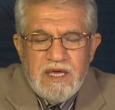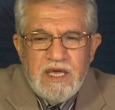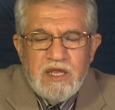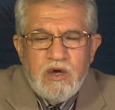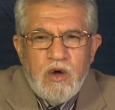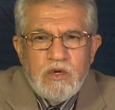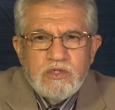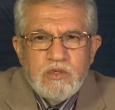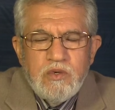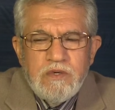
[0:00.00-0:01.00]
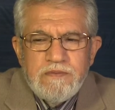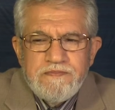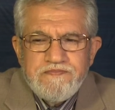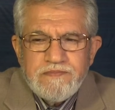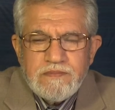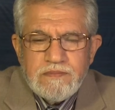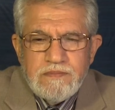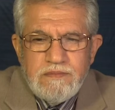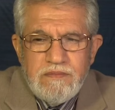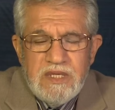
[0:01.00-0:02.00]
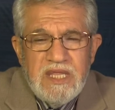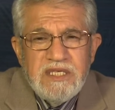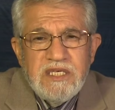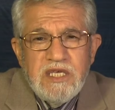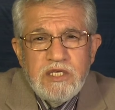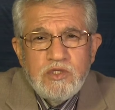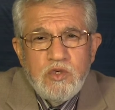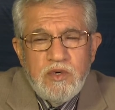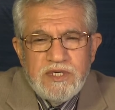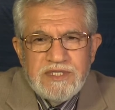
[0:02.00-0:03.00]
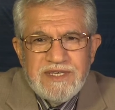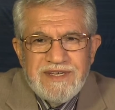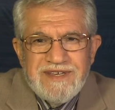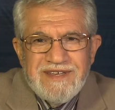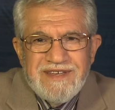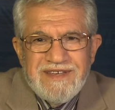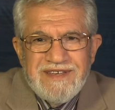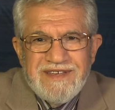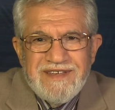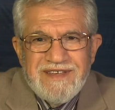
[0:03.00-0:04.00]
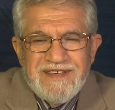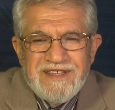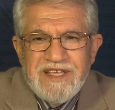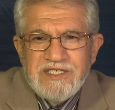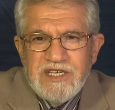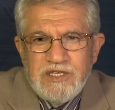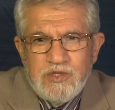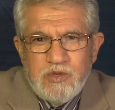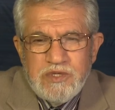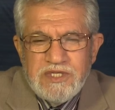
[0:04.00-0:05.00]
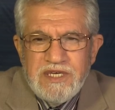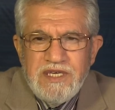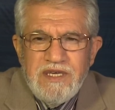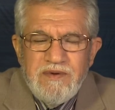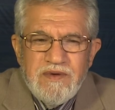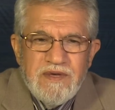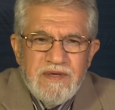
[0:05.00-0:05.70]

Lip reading: and also this is his choice. That's his choice. He